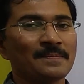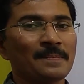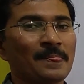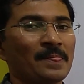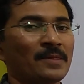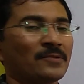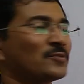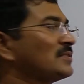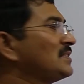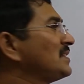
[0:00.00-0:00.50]

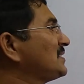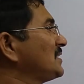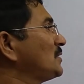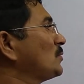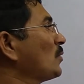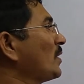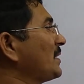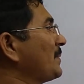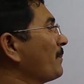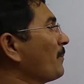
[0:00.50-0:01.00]
So this is one
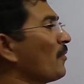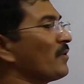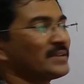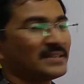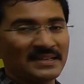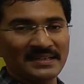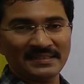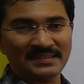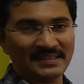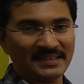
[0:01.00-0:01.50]

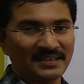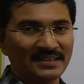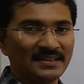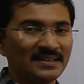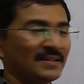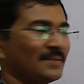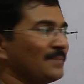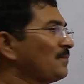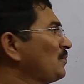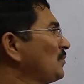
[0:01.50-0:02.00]
important thing.
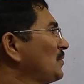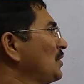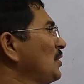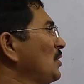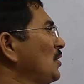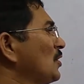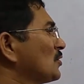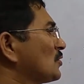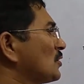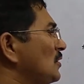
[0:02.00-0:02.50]

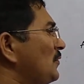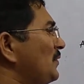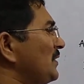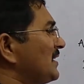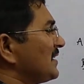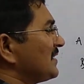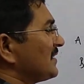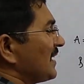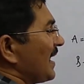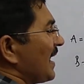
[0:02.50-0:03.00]
So if it is
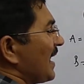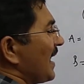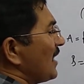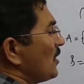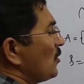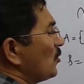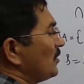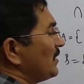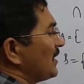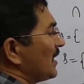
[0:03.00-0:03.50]
A
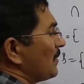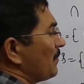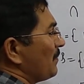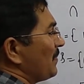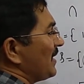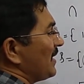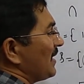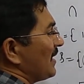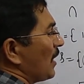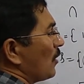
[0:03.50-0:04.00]
union
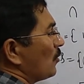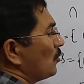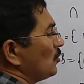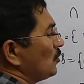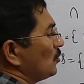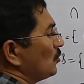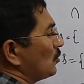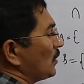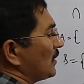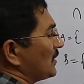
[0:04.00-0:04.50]
B, how do you
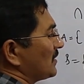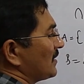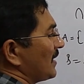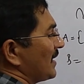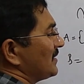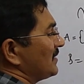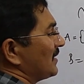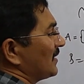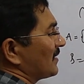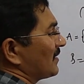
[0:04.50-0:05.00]
do it? Like
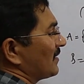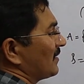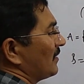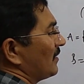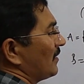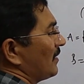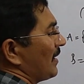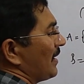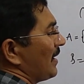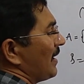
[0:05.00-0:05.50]
that.
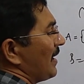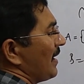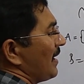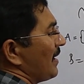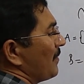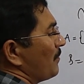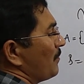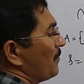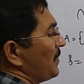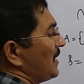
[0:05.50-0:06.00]

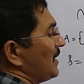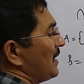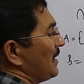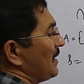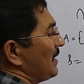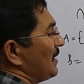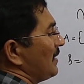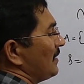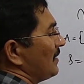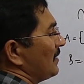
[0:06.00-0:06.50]
A,
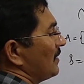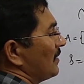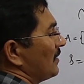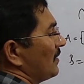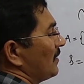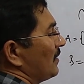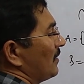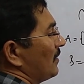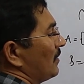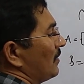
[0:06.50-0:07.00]
B,
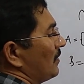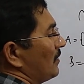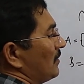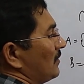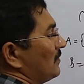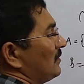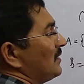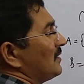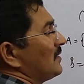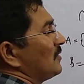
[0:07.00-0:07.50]

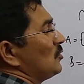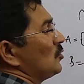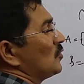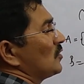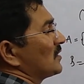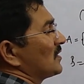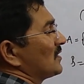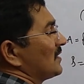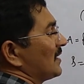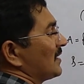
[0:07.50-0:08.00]
this is your
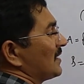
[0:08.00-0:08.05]
set.